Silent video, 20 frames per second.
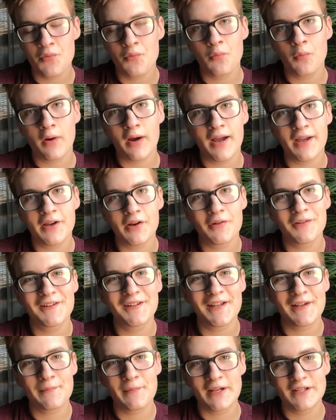where I go to
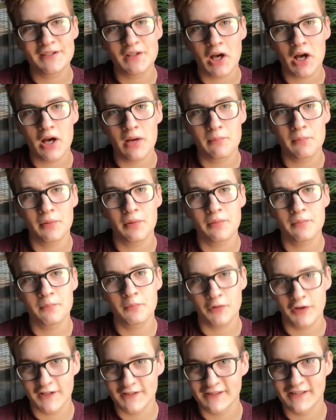get my top
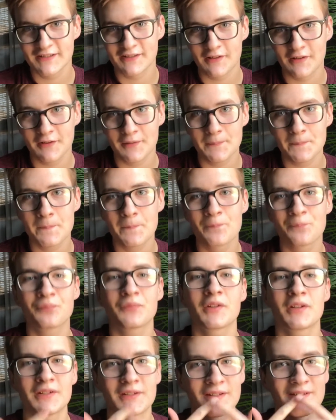braces on,
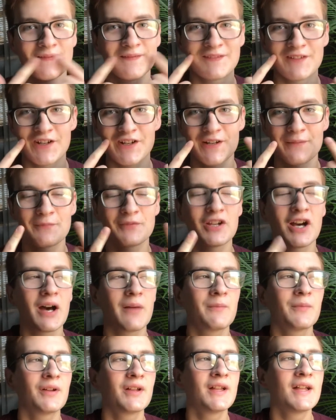right up
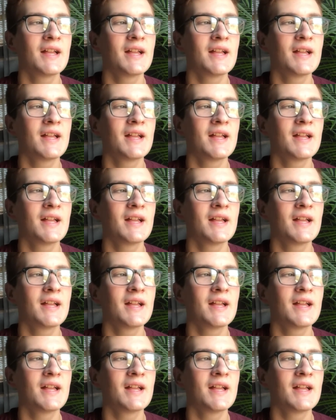top.